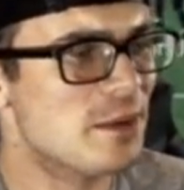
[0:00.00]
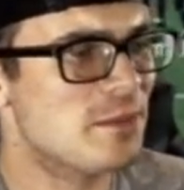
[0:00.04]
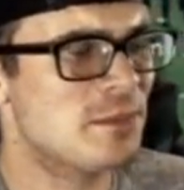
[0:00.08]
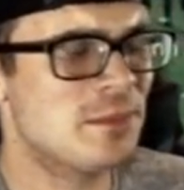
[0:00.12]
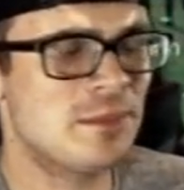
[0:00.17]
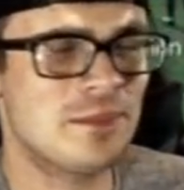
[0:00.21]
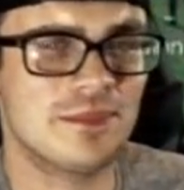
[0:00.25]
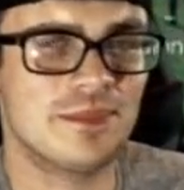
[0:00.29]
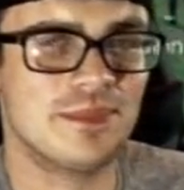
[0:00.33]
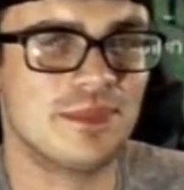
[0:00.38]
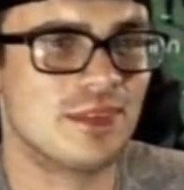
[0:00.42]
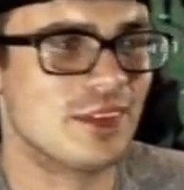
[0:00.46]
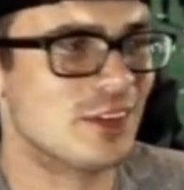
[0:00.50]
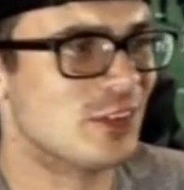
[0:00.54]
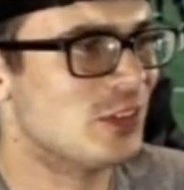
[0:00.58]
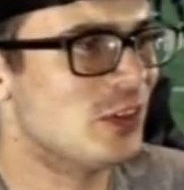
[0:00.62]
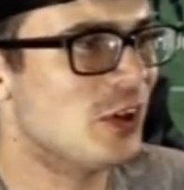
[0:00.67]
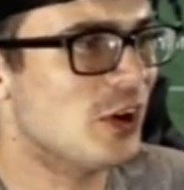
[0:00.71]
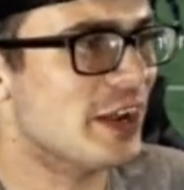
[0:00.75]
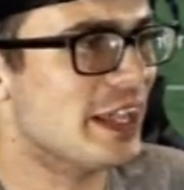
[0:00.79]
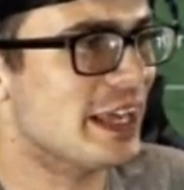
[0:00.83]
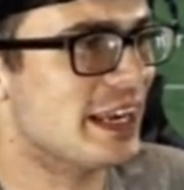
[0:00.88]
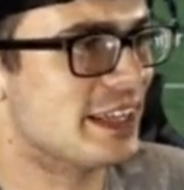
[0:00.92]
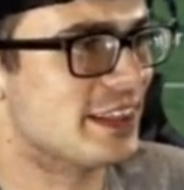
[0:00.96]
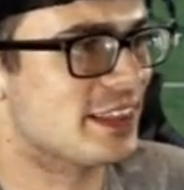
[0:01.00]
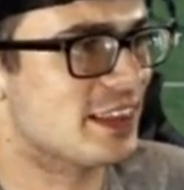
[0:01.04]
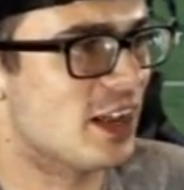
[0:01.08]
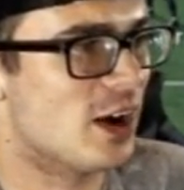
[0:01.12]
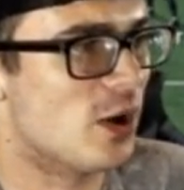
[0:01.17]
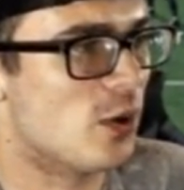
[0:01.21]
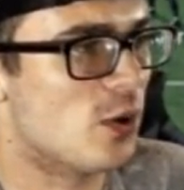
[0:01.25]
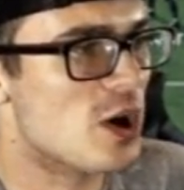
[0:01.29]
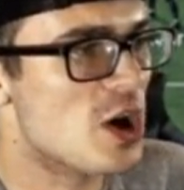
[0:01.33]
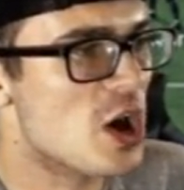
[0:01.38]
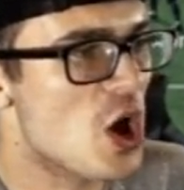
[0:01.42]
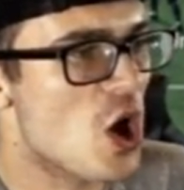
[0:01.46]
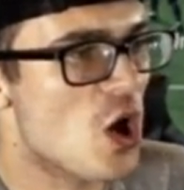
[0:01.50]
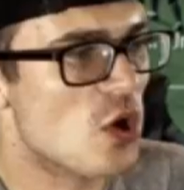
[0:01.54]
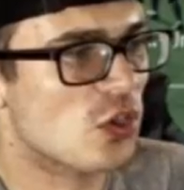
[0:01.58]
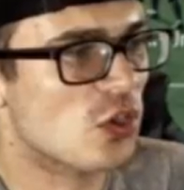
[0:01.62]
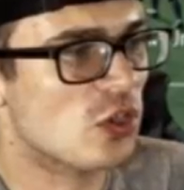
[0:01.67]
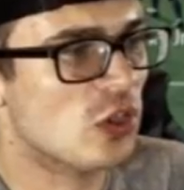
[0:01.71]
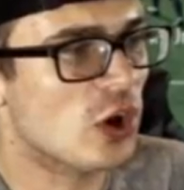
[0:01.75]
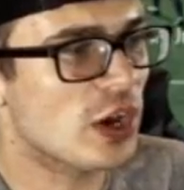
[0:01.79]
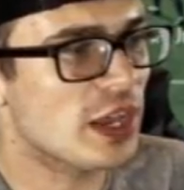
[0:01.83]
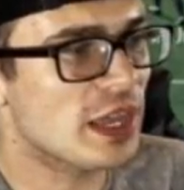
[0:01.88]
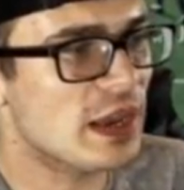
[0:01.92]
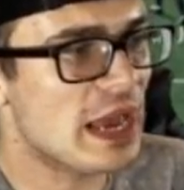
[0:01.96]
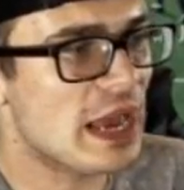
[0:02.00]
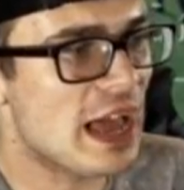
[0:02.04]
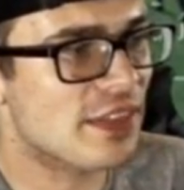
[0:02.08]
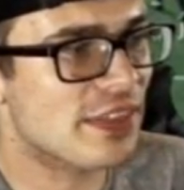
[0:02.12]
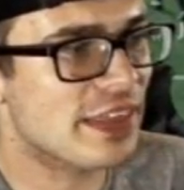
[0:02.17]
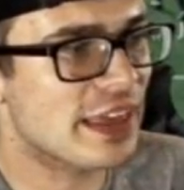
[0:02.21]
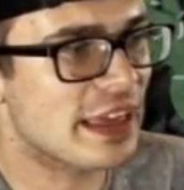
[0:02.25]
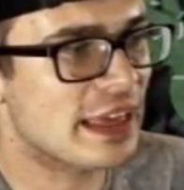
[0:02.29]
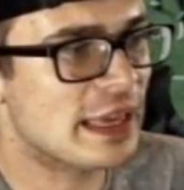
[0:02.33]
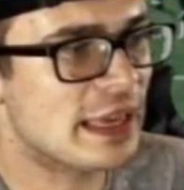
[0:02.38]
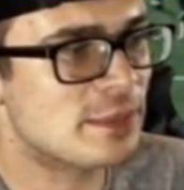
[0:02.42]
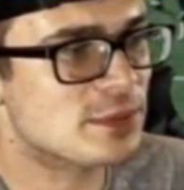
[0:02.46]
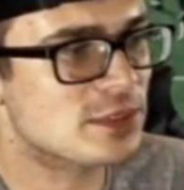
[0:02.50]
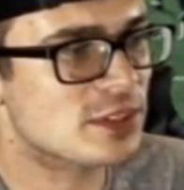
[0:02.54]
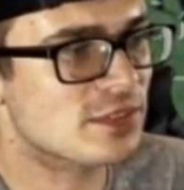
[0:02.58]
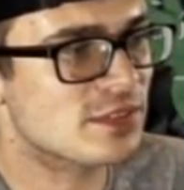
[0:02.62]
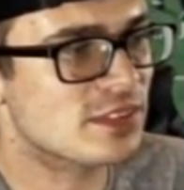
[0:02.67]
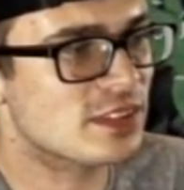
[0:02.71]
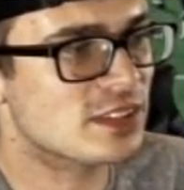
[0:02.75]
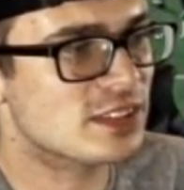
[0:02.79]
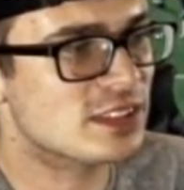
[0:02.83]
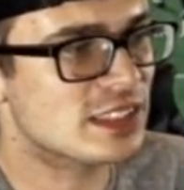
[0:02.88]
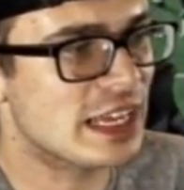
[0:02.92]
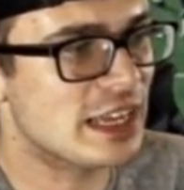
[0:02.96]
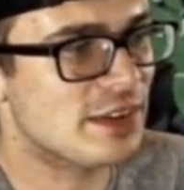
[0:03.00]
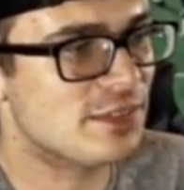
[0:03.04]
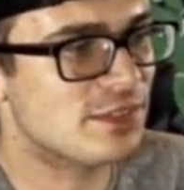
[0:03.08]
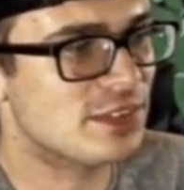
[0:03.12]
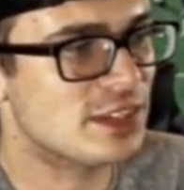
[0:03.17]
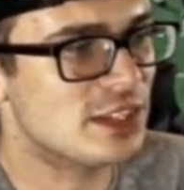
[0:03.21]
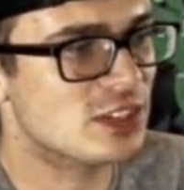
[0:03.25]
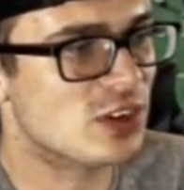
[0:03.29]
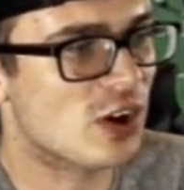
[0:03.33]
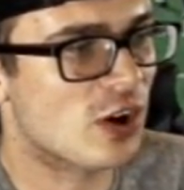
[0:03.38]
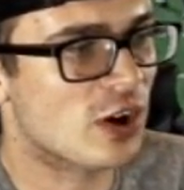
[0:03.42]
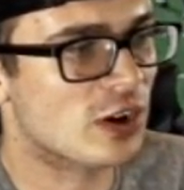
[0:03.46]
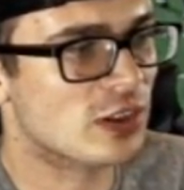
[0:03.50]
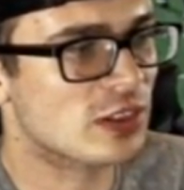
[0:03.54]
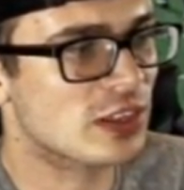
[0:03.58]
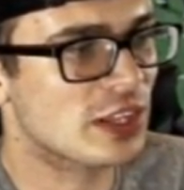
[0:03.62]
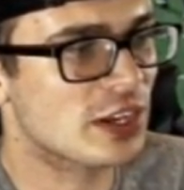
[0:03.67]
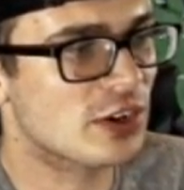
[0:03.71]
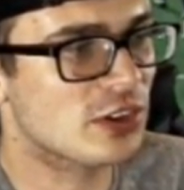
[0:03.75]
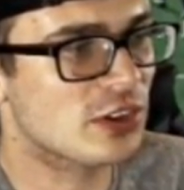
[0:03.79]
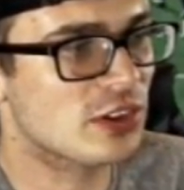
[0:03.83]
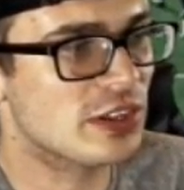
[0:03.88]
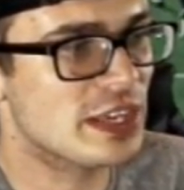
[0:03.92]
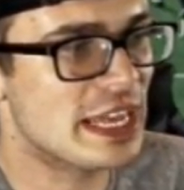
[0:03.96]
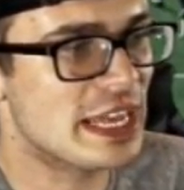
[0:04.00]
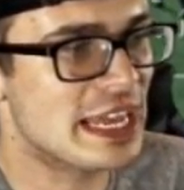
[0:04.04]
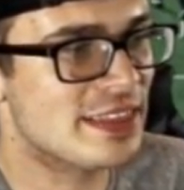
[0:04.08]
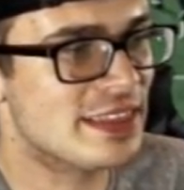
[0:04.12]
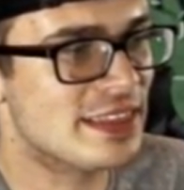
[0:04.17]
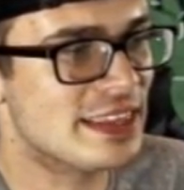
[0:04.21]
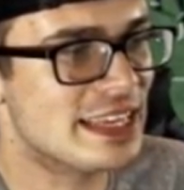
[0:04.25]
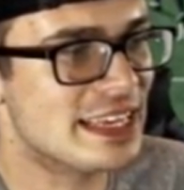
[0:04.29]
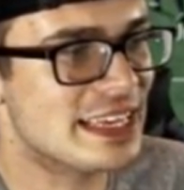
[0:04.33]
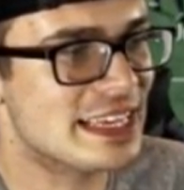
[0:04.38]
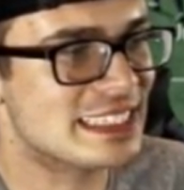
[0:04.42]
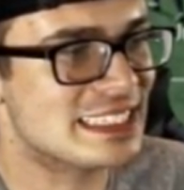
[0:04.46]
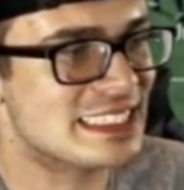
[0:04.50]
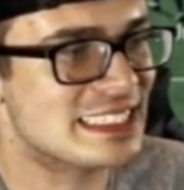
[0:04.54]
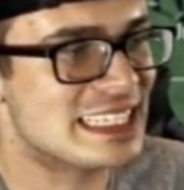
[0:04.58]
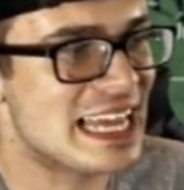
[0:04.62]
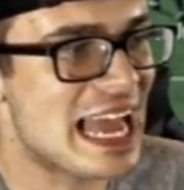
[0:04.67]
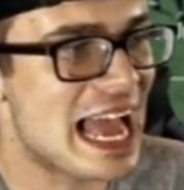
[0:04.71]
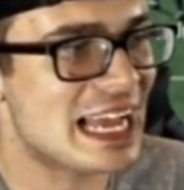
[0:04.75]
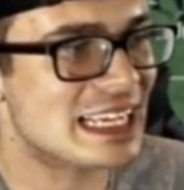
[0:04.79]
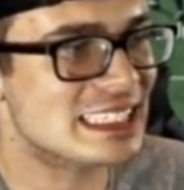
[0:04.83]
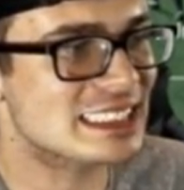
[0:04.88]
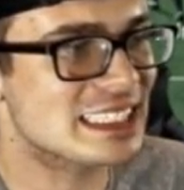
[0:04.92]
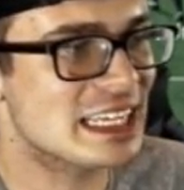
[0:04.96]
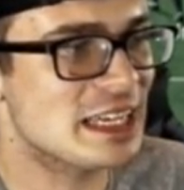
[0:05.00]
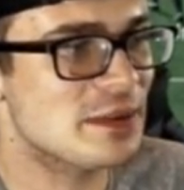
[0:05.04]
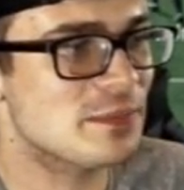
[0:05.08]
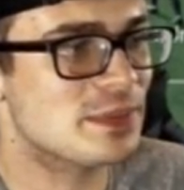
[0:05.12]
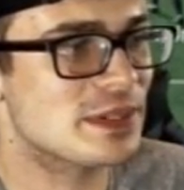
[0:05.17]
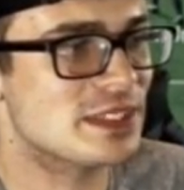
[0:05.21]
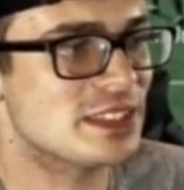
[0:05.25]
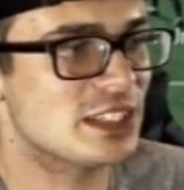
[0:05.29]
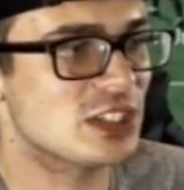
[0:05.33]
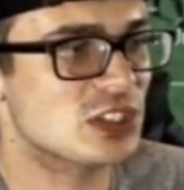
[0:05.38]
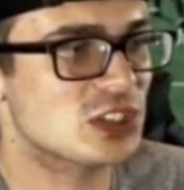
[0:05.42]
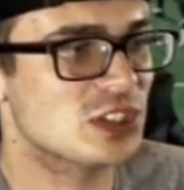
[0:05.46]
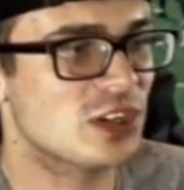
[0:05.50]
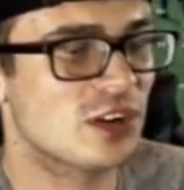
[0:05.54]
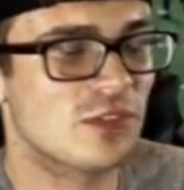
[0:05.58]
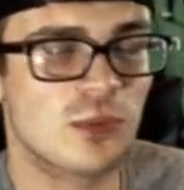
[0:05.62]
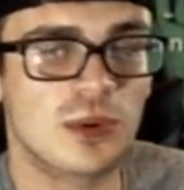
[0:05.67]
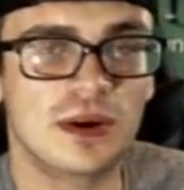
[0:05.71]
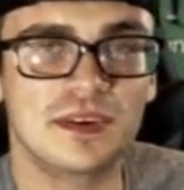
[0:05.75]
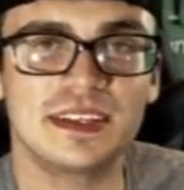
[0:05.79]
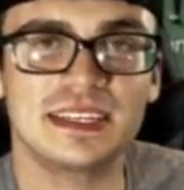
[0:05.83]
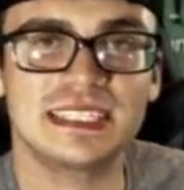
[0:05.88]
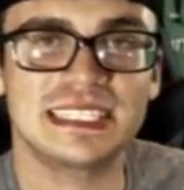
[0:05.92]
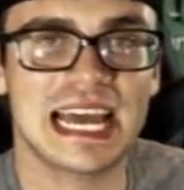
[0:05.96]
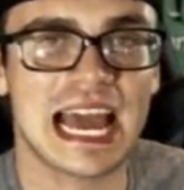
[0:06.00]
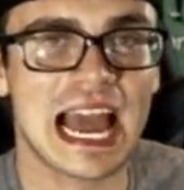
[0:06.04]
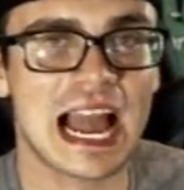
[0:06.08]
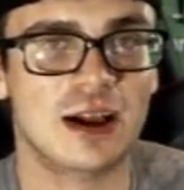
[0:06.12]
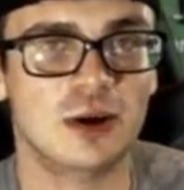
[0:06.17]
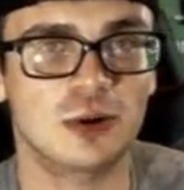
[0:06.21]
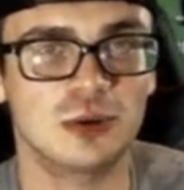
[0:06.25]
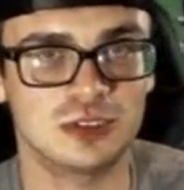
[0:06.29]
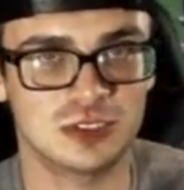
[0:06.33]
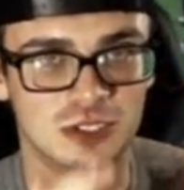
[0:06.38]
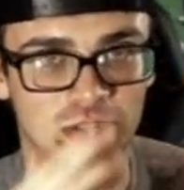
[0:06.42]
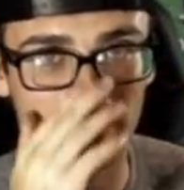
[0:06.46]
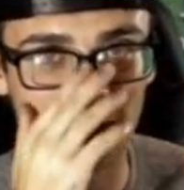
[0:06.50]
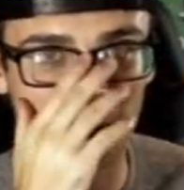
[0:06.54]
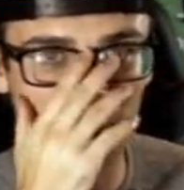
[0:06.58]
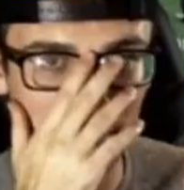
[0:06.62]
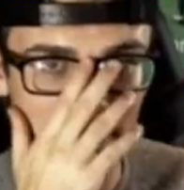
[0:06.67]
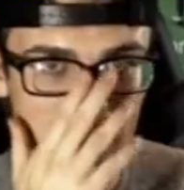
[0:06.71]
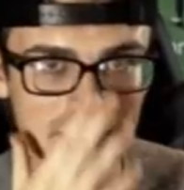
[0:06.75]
Hmm, look at it though. Look at how the hips of the safeties are literally in the exact same position of where the tackles are.